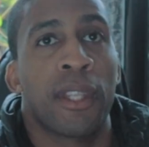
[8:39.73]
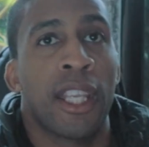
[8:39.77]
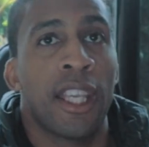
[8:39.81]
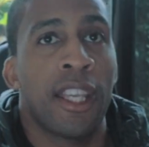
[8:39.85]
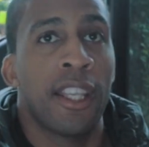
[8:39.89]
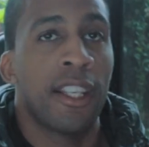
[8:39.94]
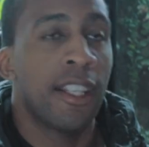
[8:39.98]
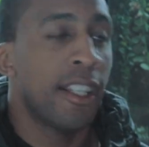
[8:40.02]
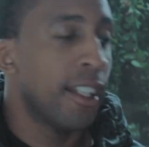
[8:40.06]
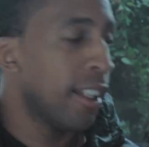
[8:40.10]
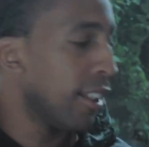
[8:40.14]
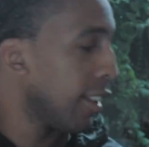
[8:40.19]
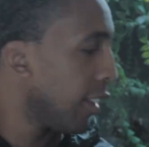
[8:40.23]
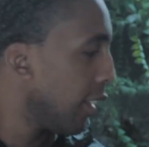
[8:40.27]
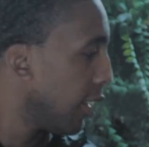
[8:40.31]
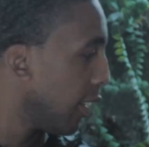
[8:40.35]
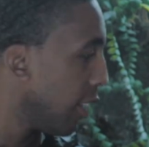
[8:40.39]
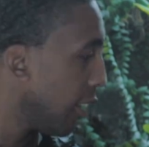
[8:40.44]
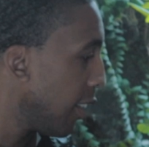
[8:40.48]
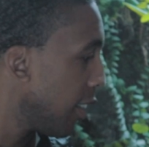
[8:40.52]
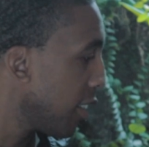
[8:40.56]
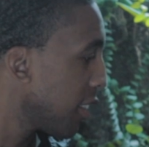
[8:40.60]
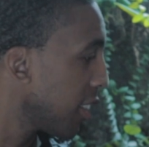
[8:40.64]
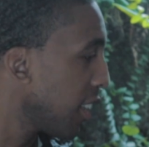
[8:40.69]
And
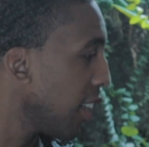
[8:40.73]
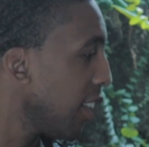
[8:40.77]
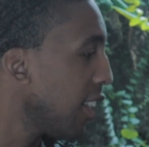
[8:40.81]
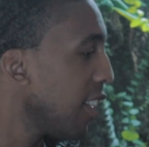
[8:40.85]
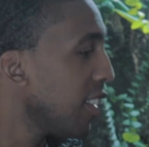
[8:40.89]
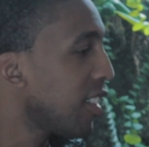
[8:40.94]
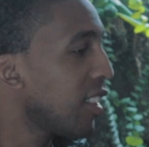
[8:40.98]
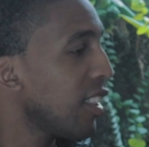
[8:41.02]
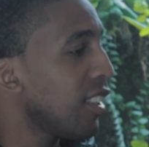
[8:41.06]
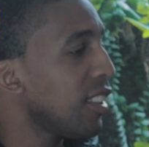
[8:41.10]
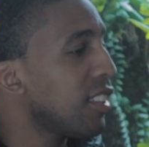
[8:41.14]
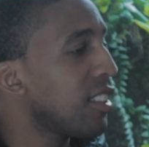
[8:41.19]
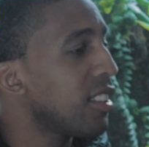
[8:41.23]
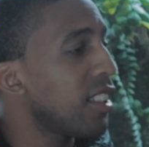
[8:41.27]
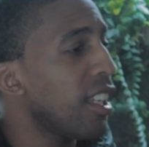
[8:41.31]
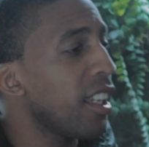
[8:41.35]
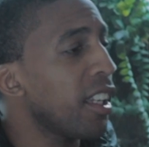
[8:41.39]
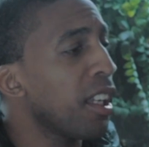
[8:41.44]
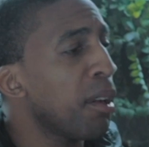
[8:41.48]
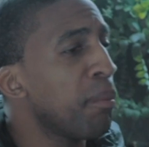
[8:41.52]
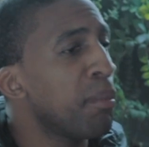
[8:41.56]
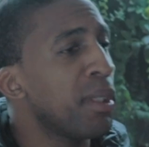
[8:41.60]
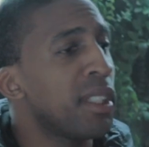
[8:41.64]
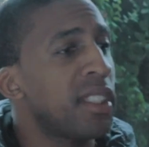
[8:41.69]
let's get into the
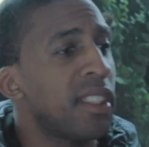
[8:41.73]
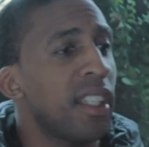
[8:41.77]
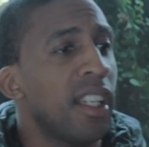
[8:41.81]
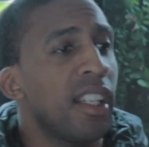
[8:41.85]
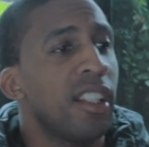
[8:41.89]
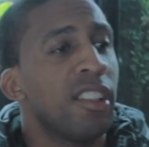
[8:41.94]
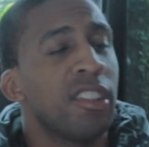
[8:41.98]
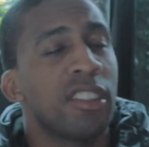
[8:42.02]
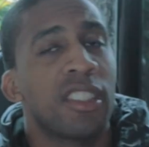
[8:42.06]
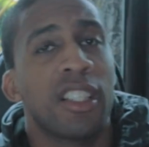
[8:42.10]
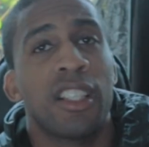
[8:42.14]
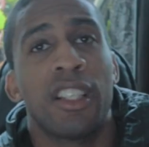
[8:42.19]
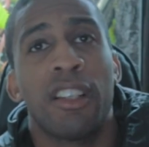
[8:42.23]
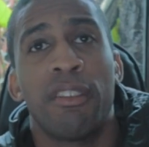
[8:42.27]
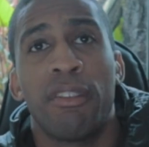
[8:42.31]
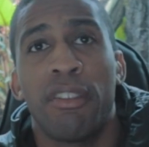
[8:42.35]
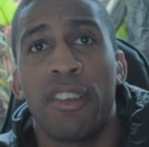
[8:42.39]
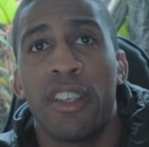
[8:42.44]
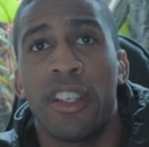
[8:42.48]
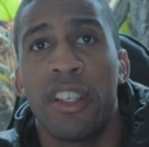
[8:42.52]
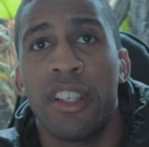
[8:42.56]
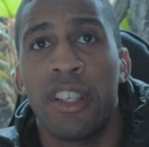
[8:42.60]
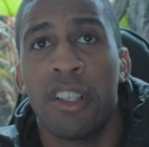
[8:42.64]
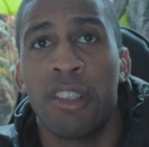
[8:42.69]
steak and potatoes of the
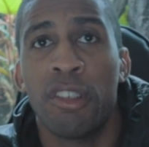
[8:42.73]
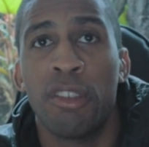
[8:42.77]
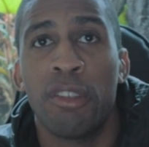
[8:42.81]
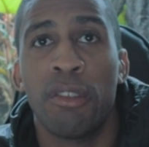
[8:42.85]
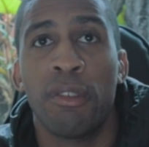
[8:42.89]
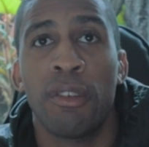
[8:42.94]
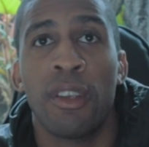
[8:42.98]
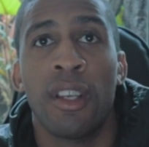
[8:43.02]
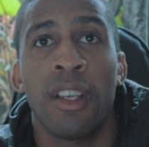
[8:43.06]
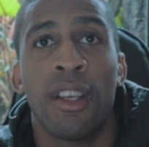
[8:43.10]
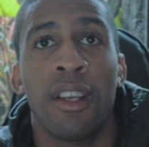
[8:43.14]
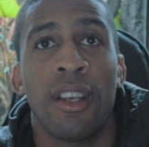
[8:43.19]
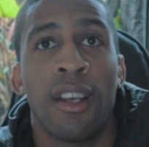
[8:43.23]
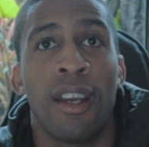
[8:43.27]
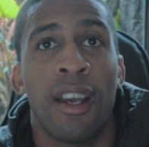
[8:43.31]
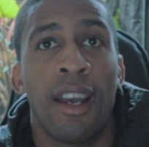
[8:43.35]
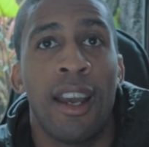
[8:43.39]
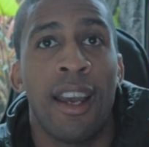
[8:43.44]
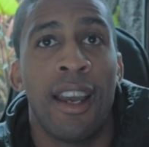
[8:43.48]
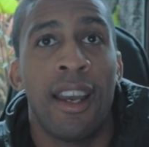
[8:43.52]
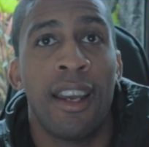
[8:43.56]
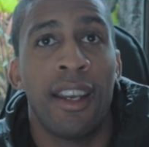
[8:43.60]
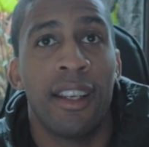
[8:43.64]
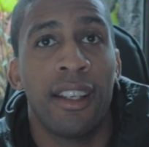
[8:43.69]
video.
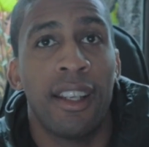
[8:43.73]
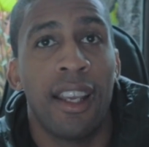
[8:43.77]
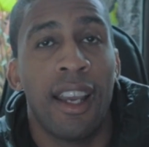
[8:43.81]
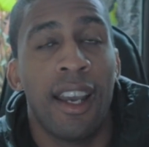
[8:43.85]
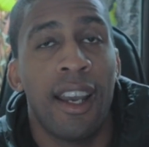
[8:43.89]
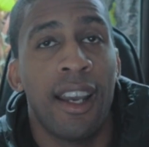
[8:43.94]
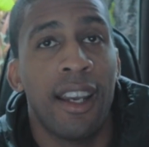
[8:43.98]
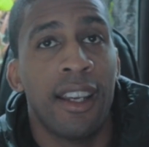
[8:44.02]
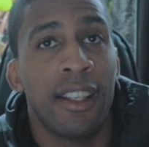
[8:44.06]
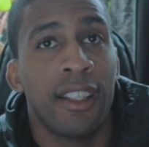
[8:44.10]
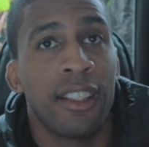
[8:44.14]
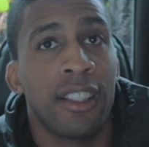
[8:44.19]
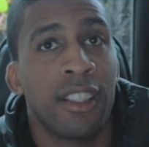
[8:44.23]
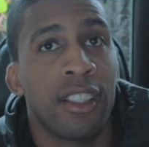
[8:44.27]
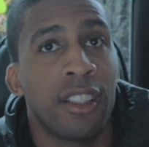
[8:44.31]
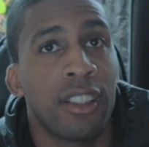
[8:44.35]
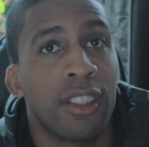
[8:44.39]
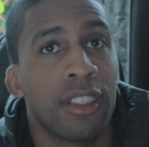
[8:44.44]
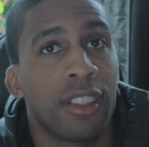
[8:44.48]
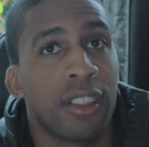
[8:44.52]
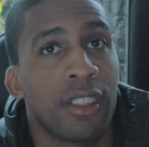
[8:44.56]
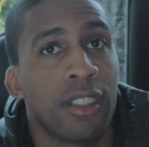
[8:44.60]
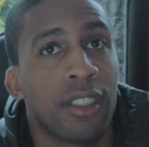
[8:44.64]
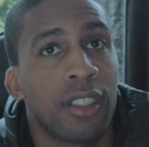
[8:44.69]
I got
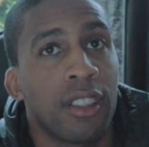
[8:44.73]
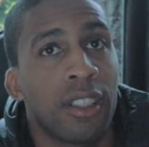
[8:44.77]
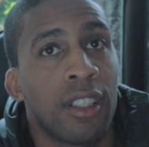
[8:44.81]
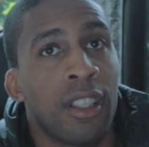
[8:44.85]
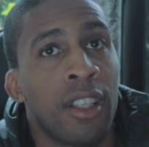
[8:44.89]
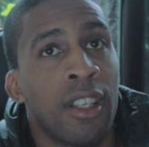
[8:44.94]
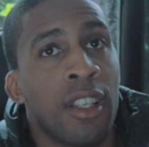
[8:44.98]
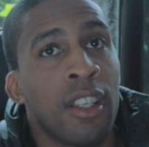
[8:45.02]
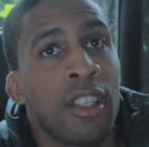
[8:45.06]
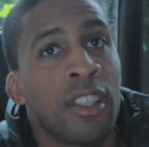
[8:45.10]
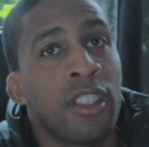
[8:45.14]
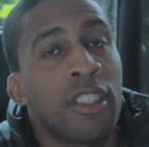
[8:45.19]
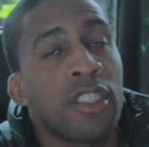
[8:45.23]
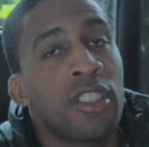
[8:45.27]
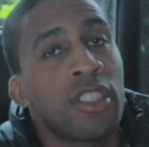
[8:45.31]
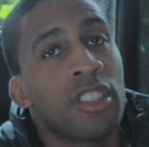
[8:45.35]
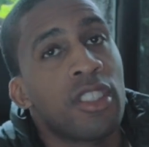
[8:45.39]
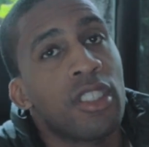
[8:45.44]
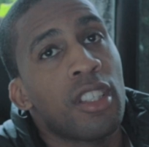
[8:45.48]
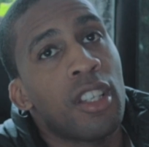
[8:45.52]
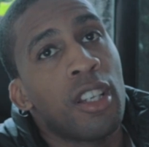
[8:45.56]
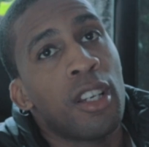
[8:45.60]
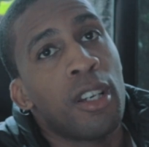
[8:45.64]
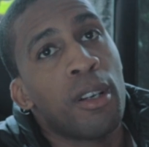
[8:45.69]

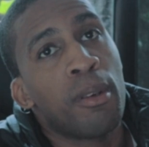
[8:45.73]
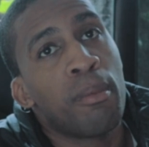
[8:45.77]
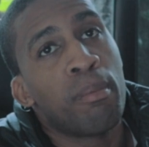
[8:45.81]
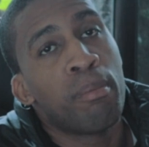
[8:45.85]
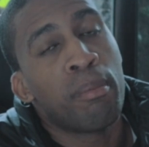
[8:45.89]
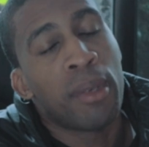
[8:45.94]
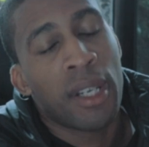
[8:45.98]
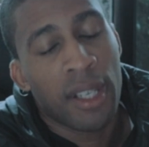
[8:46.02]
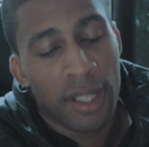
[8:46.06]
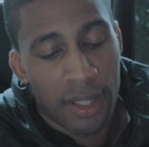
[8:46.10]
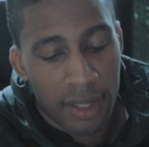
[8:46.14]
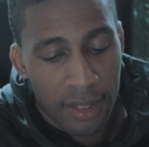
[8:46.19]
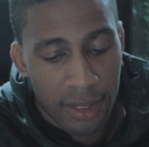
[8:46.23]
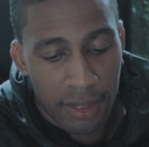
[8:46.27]
some